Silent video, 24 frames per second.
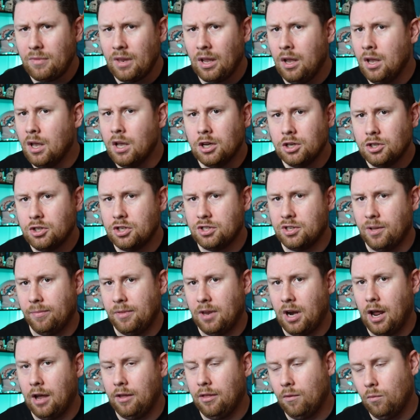It's just
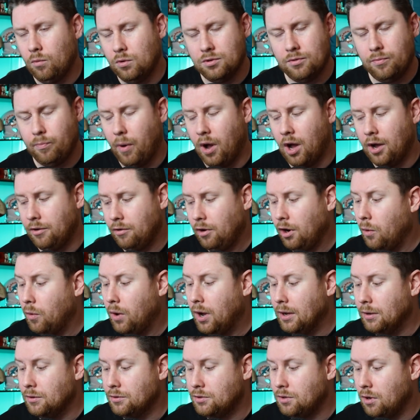something I was pondering
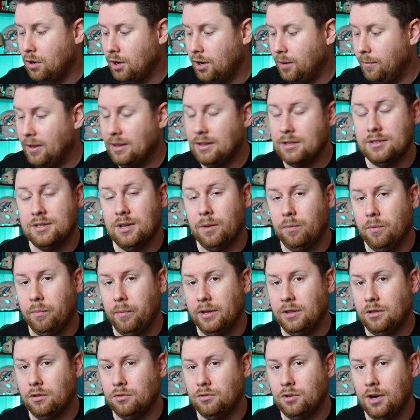while I was talking about the
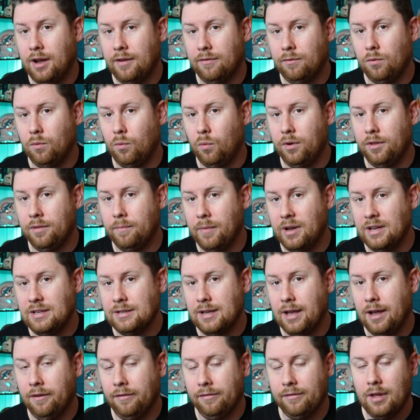supplemental draft with
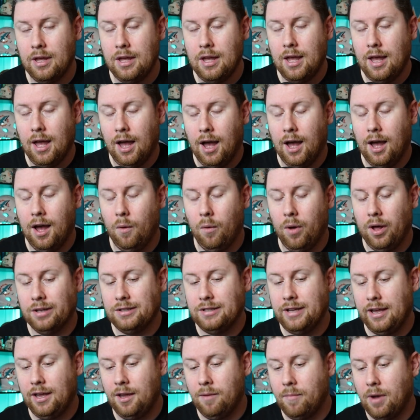myself uh, while
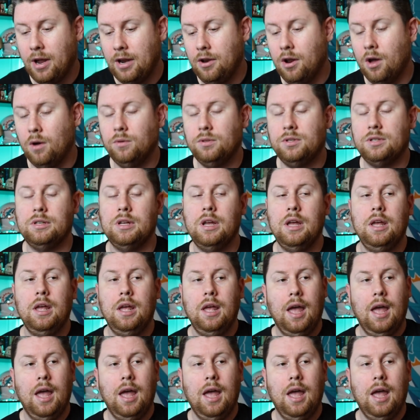taking my notes.